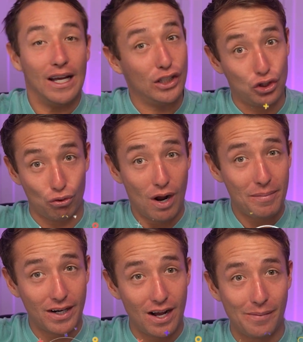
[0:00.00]
and drop
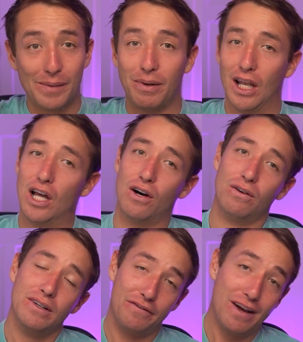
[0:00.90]
a comment
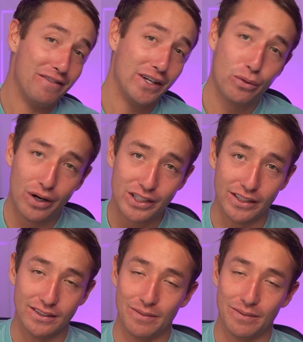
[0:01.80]
below if you have any questions.